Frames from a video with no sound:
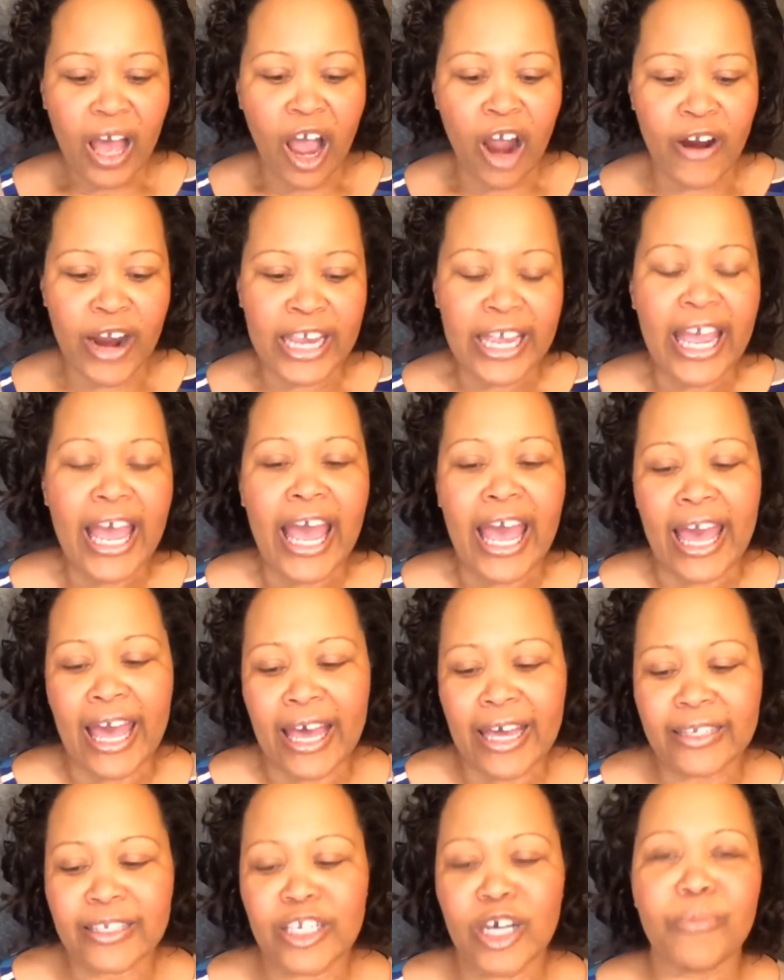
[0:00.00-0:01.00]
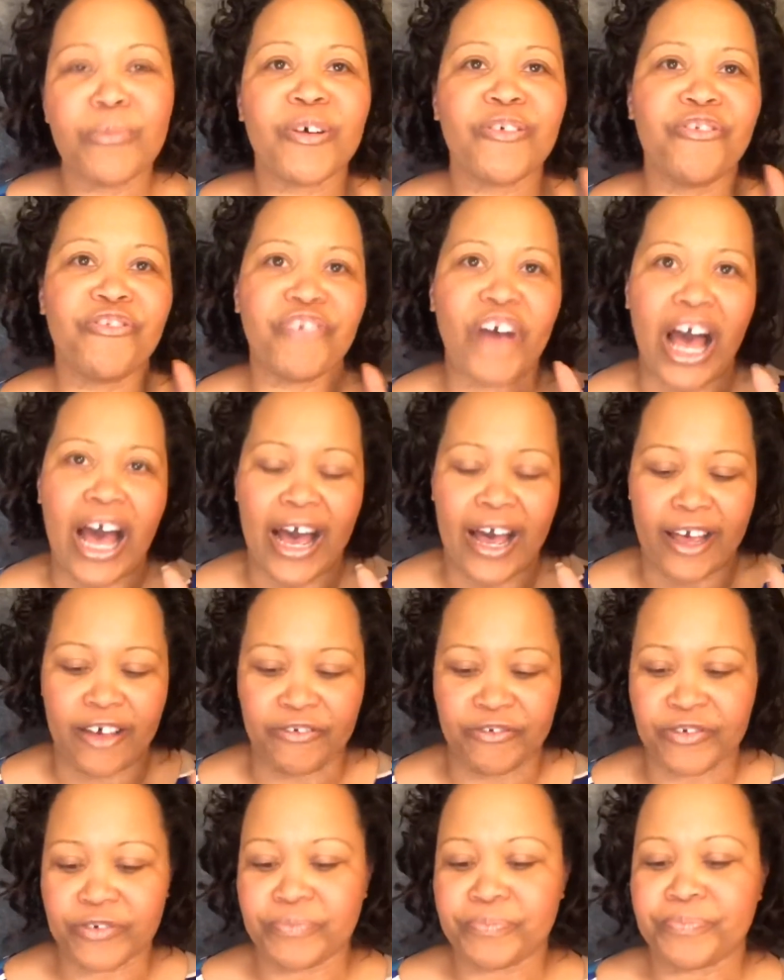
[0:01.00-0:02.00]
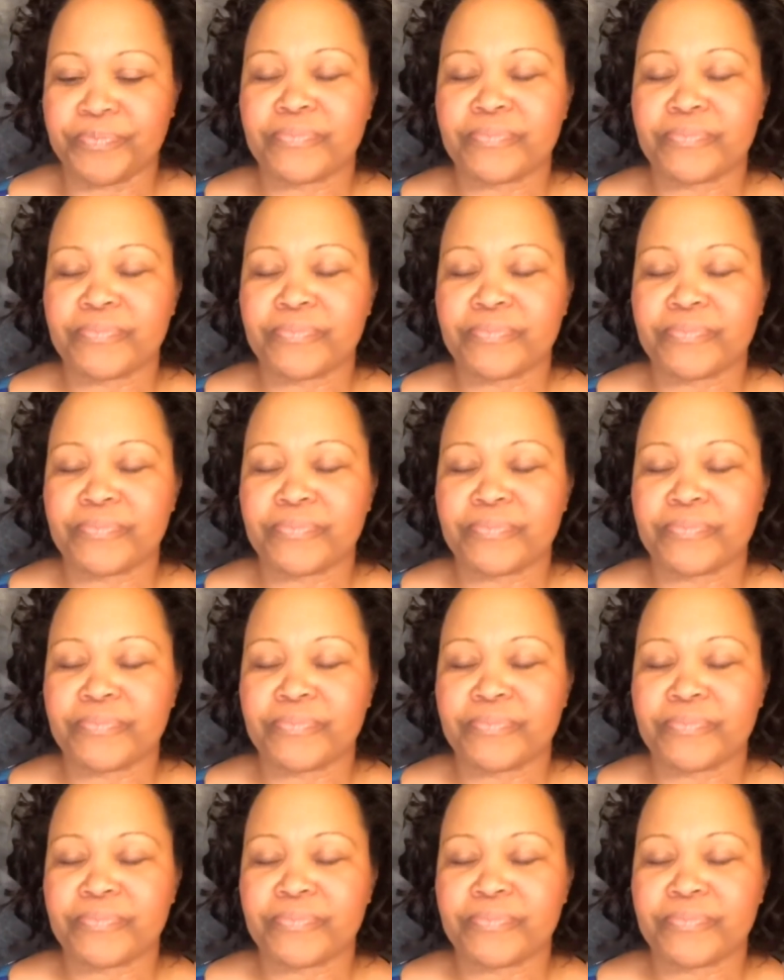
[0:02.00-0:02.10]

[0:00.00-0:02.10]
All right. And number five